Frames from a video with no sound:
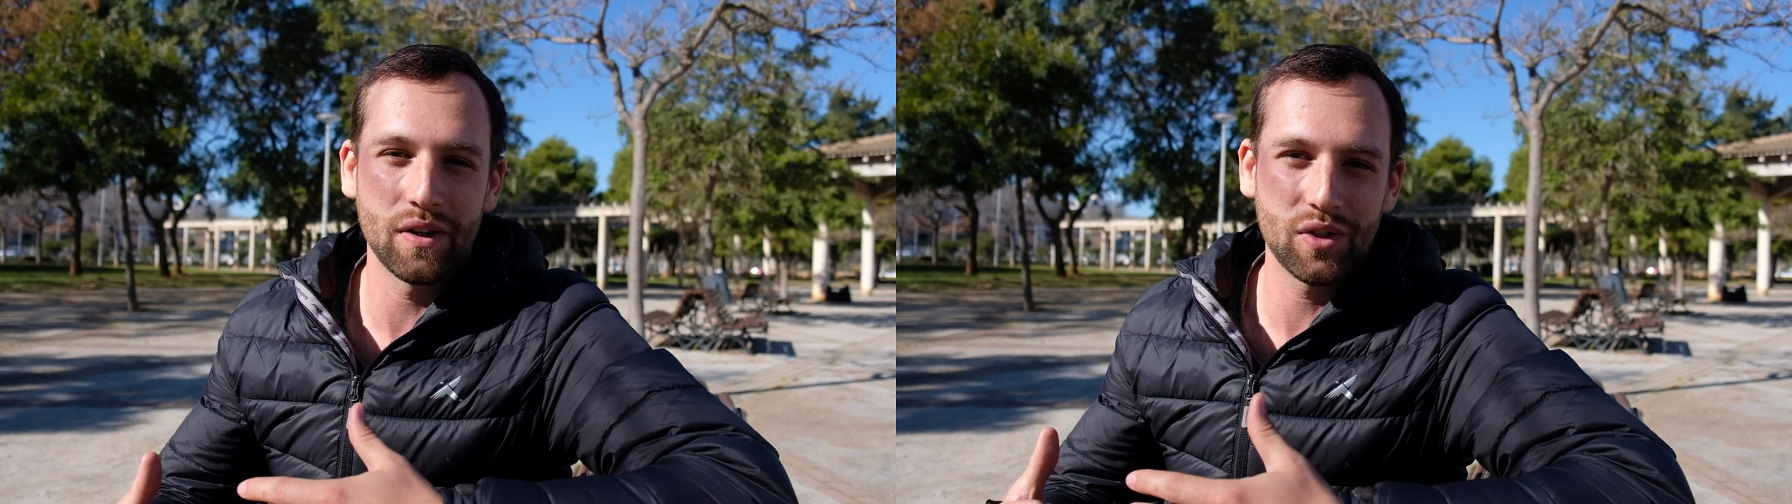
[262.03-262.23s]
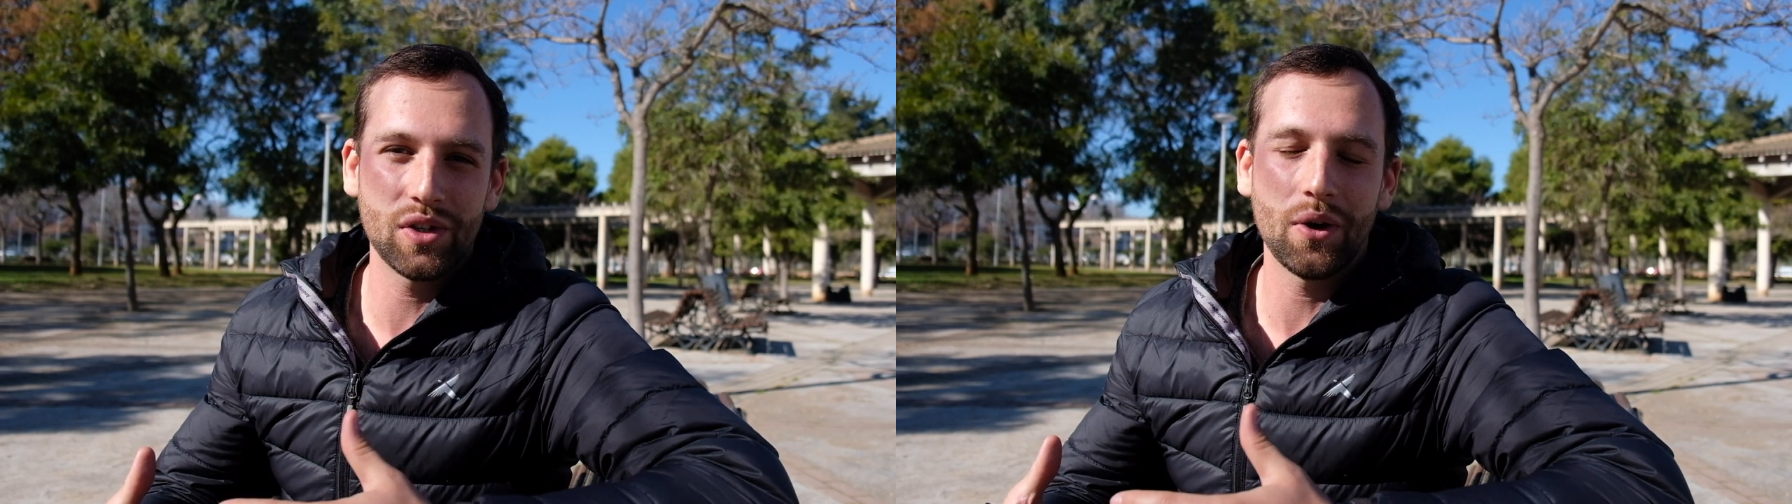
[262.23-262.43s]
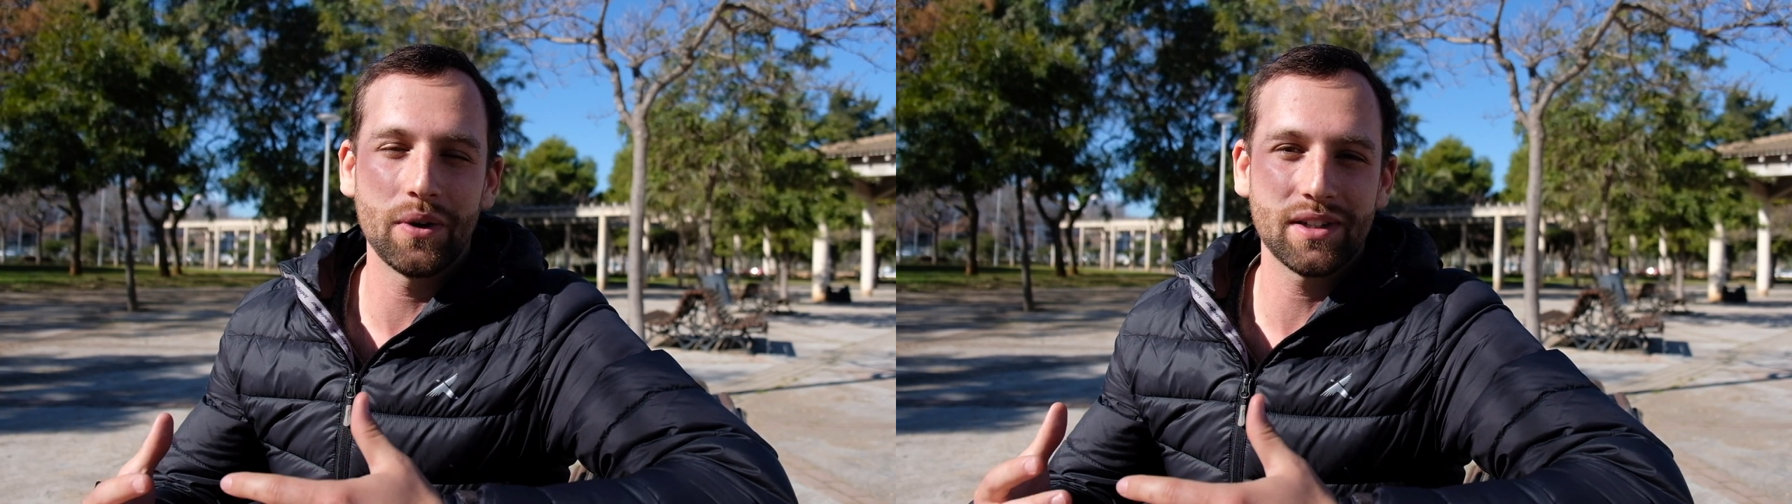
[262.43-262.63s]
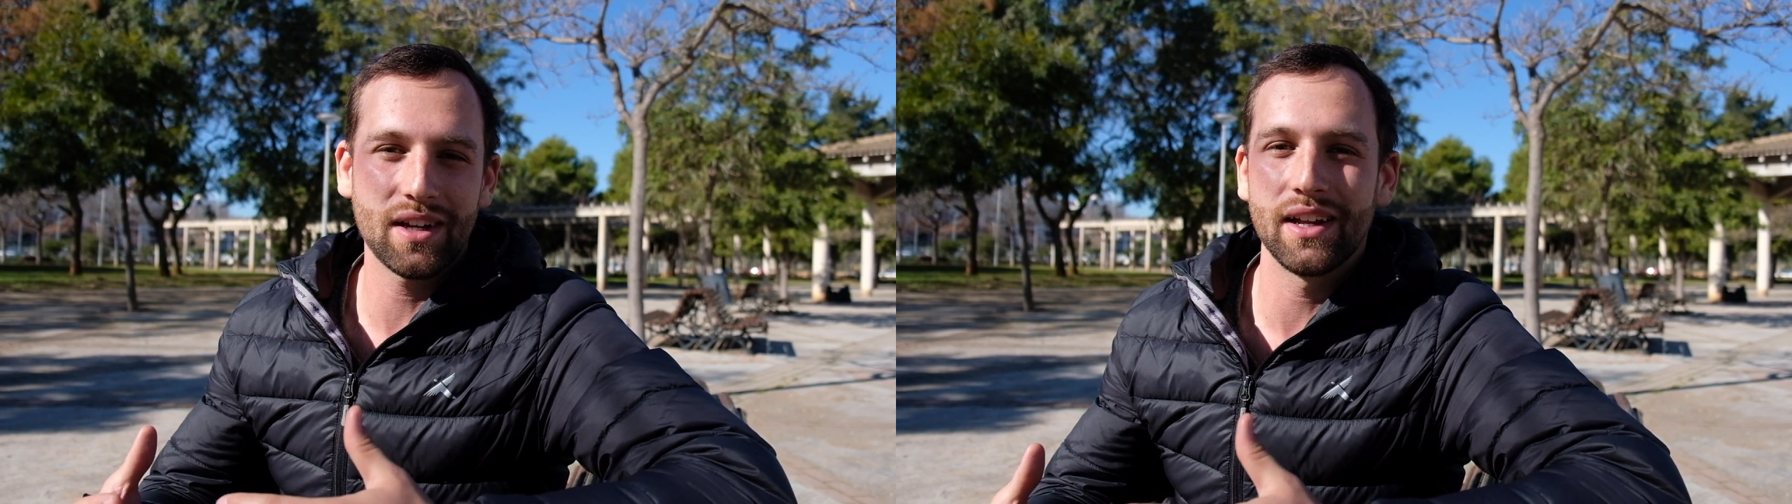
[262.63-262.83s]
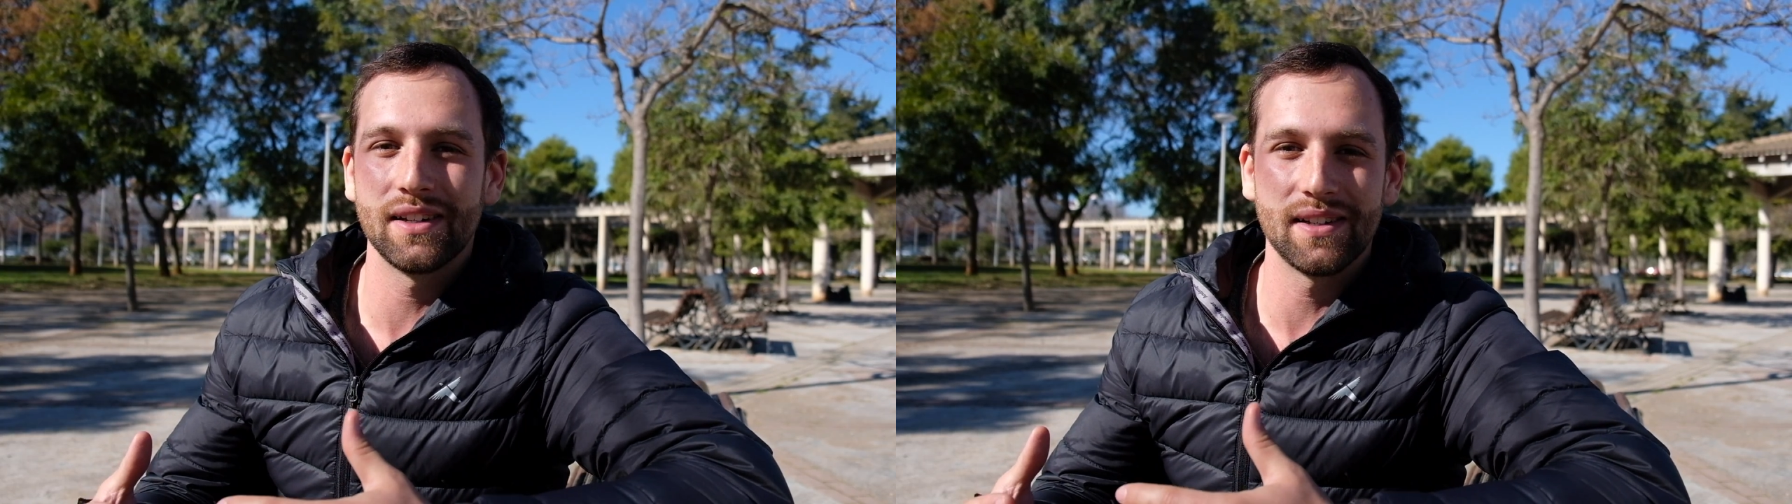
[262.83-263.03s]
and so
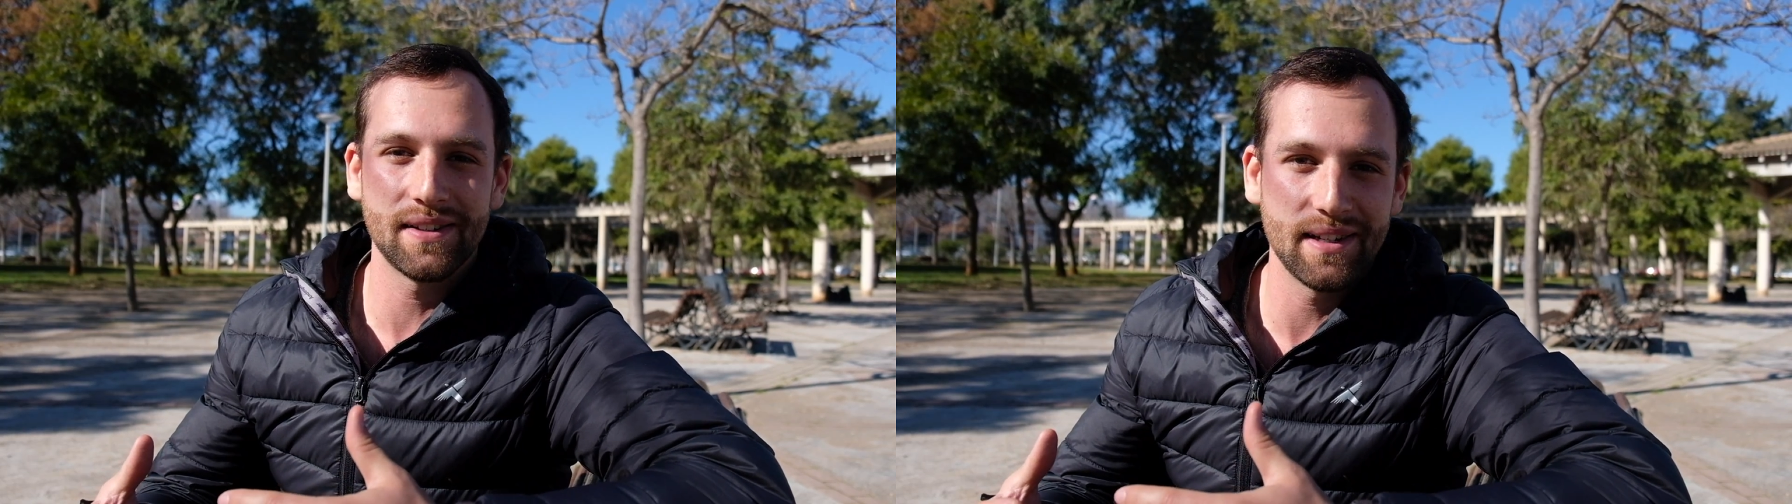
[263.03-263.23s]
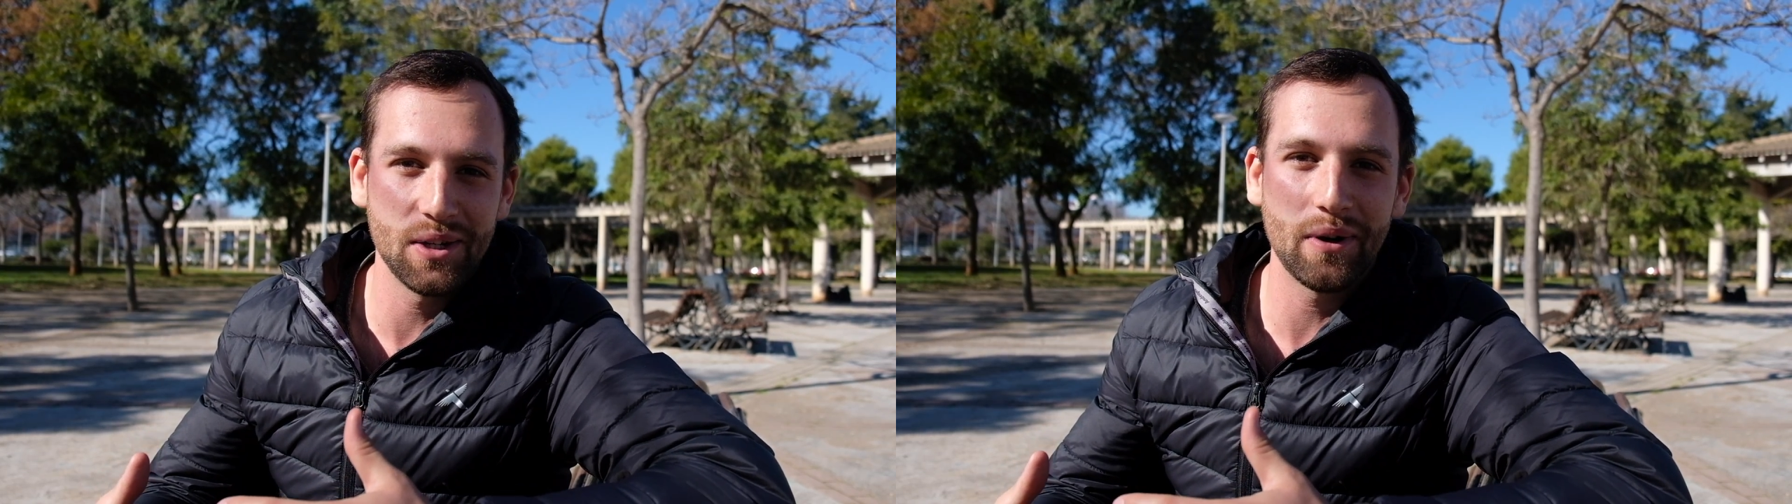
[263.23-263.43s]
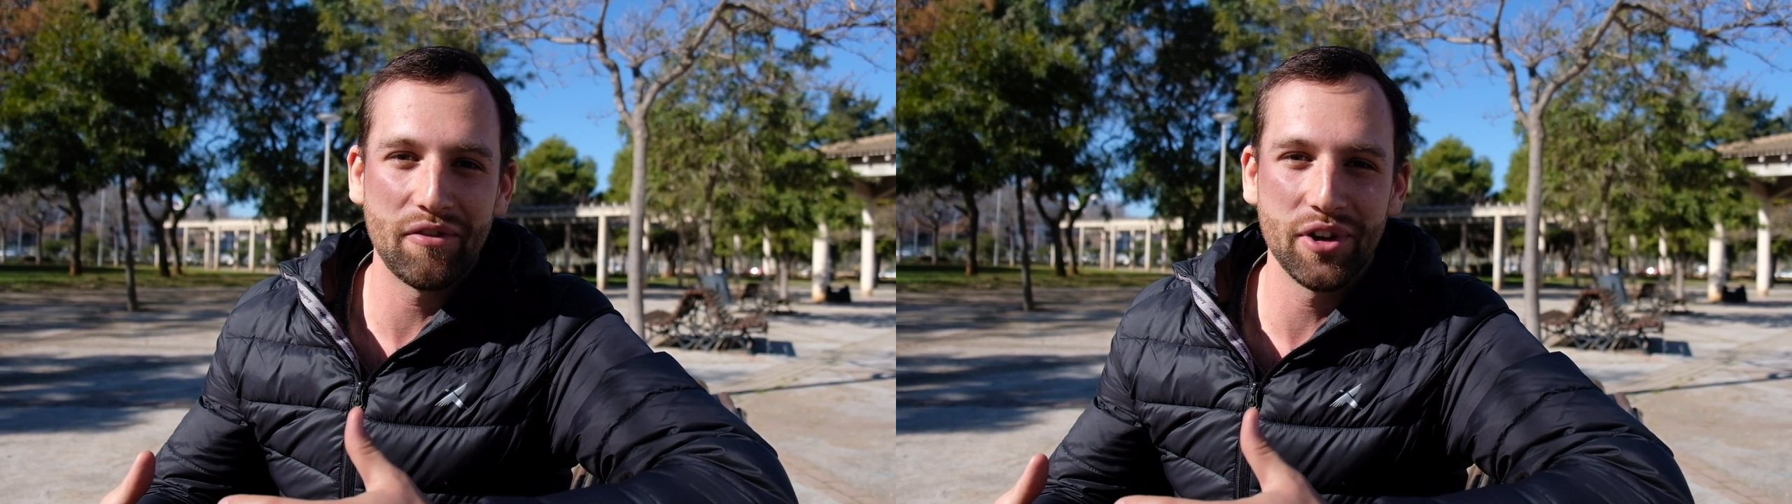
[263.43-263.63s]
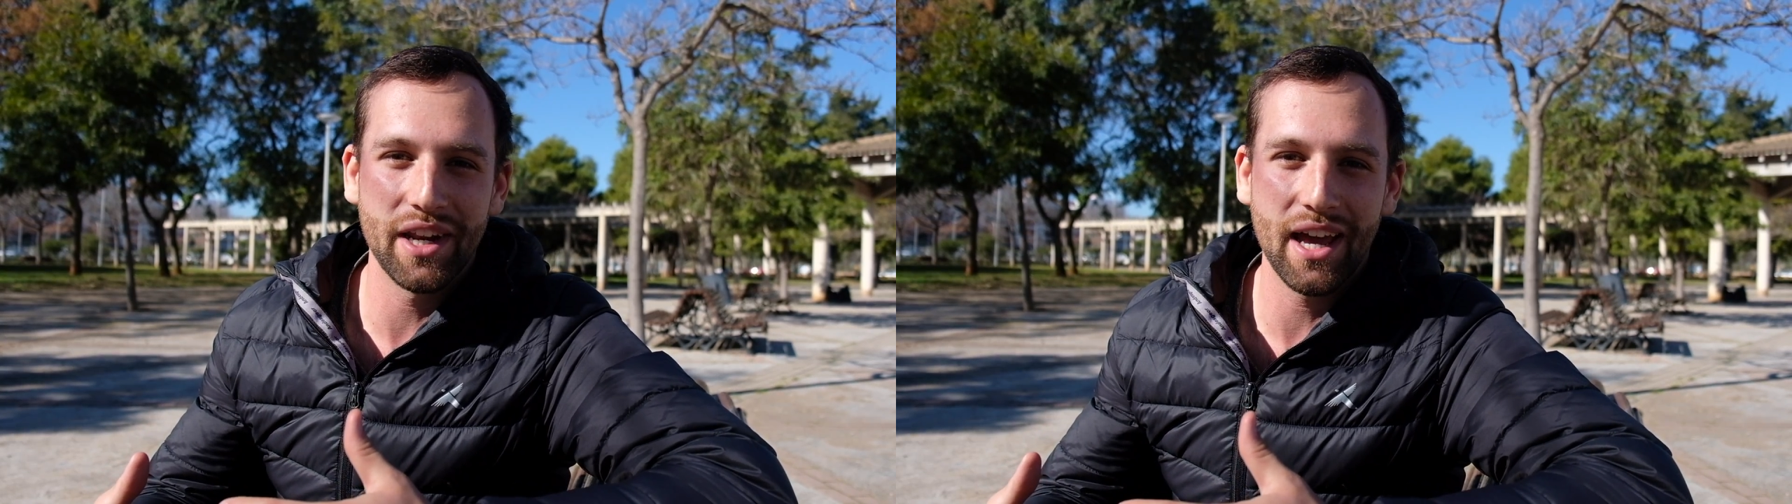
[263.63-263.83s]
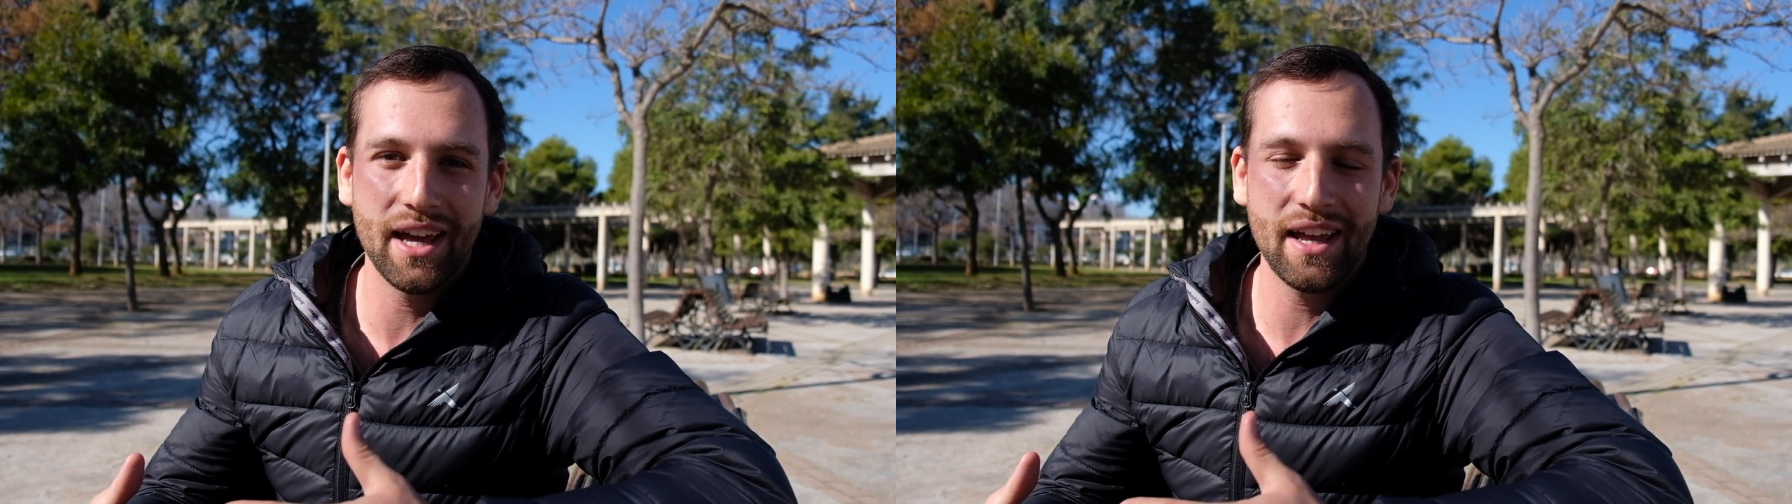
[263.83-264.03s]
excited to see you every
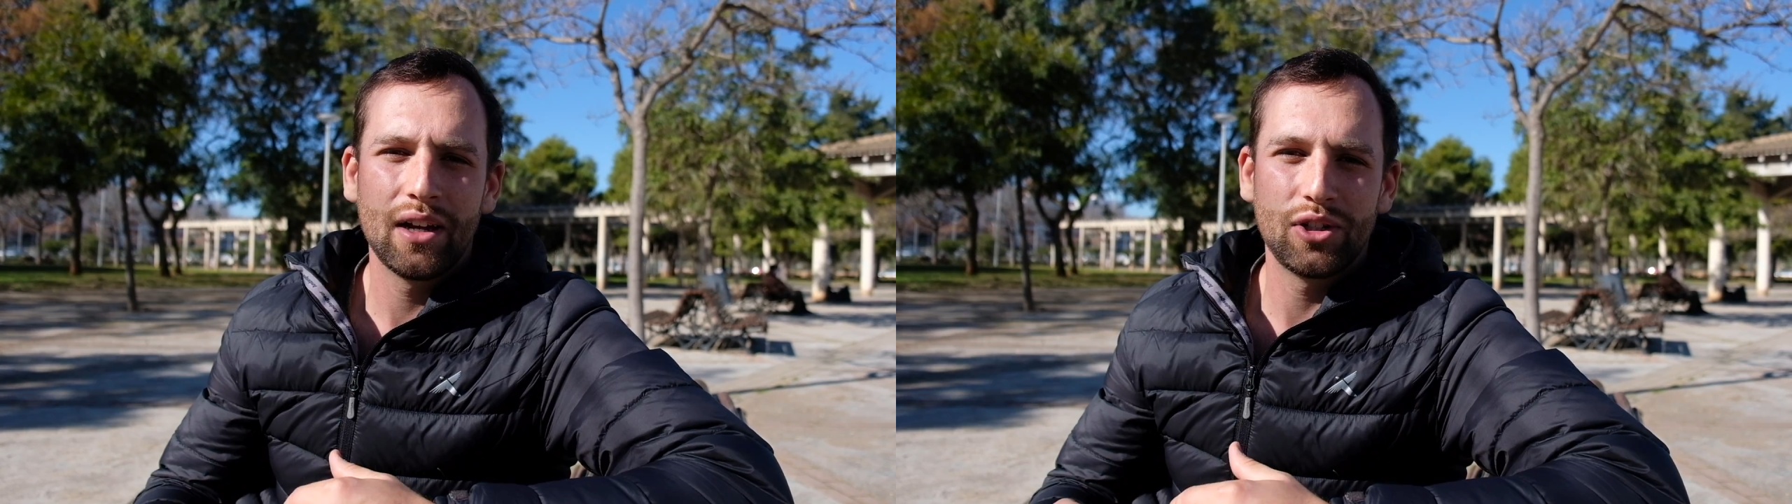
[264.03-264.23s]
day.